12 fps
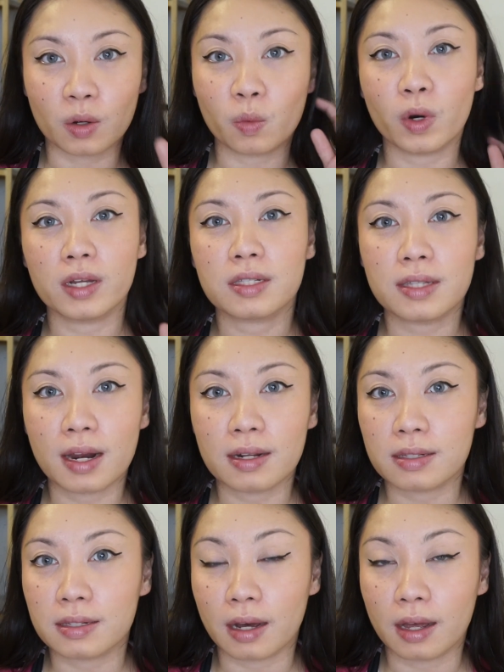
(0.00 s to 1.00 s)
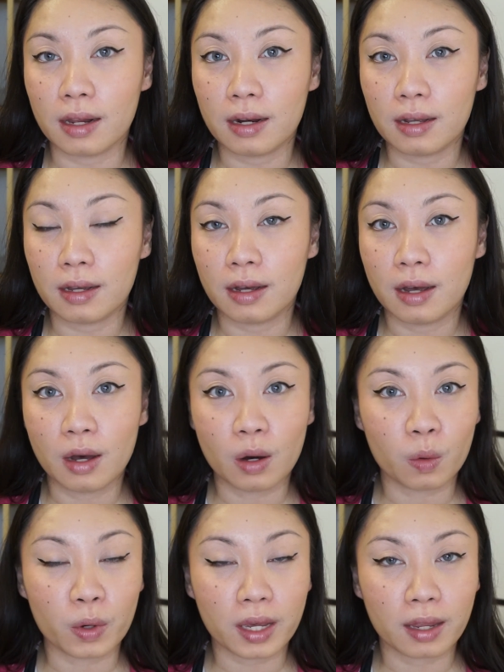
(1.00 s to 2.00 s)
Once that is done,
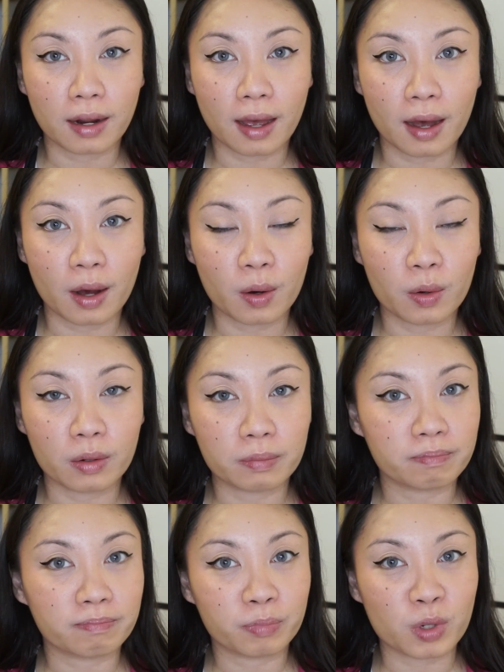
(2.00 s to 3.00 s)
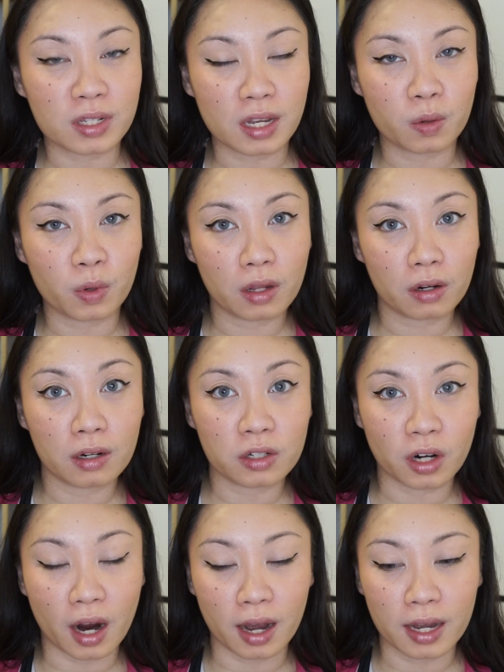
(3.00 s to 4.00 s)
we can now proceed with our under
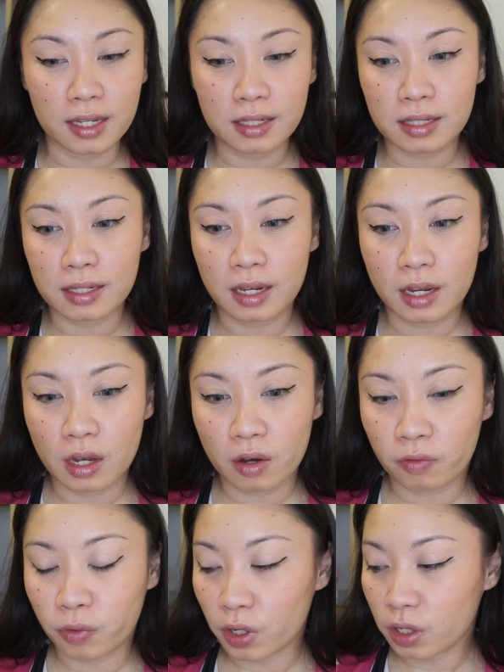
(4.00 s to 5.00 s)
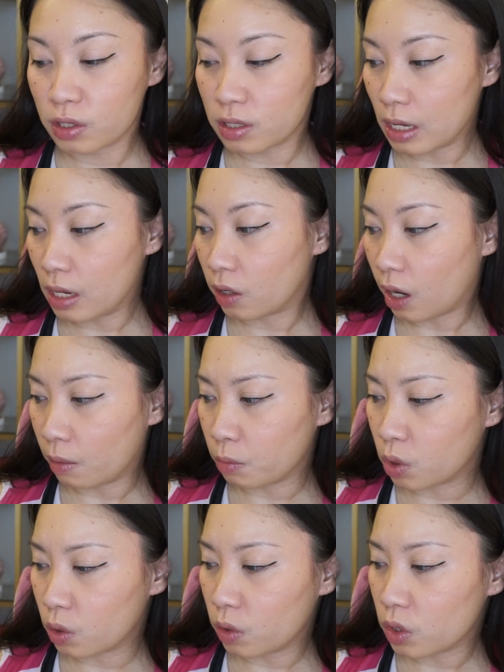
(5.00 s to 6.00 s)
eyes. For concealer, I'm
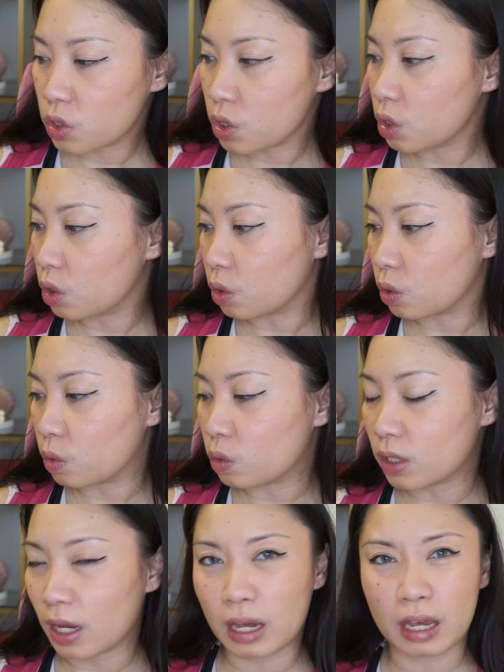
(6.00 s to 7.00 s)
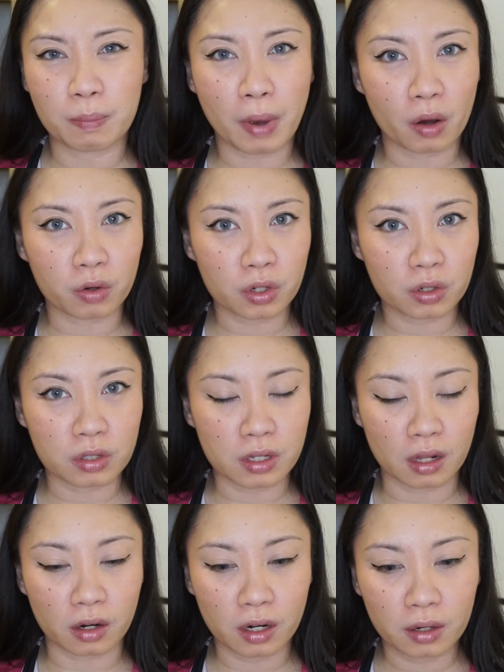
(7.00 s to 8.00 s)
going to use a powder
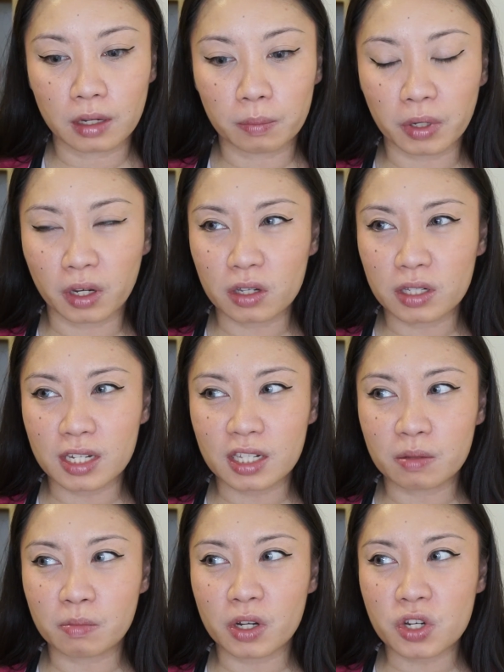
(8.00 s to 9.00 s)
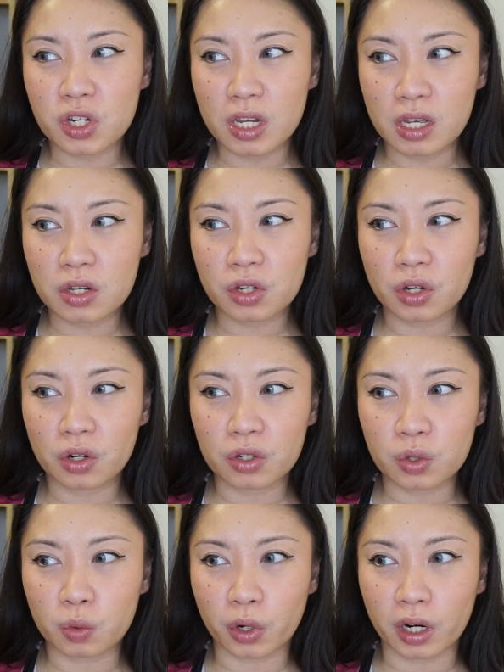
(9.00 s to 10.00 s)
concealer because it's much easier
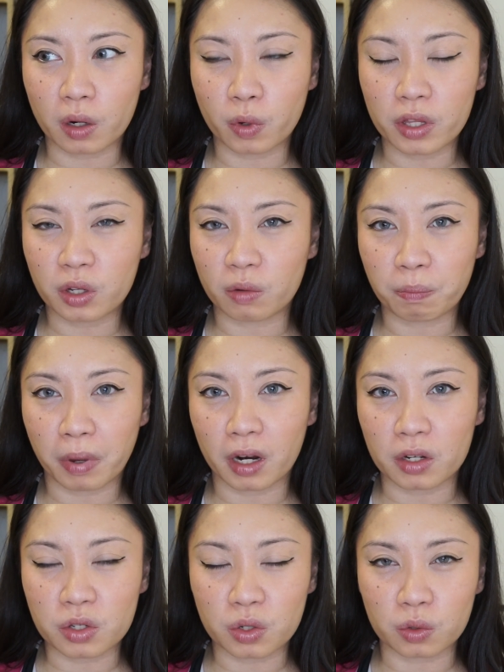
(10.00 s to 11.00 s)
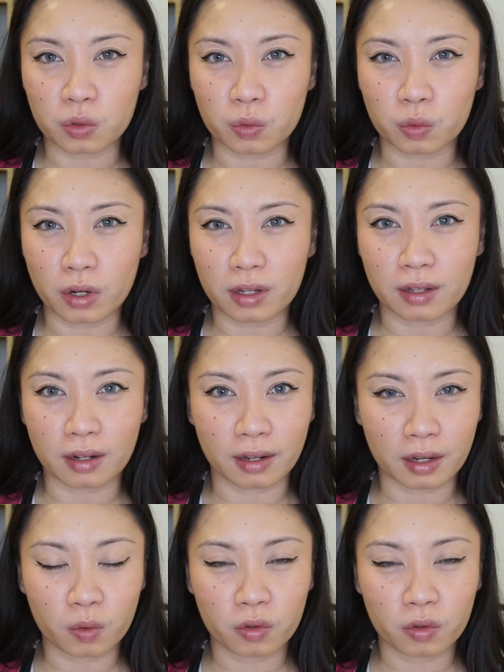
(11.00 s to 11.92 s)
to work with compared to the liquid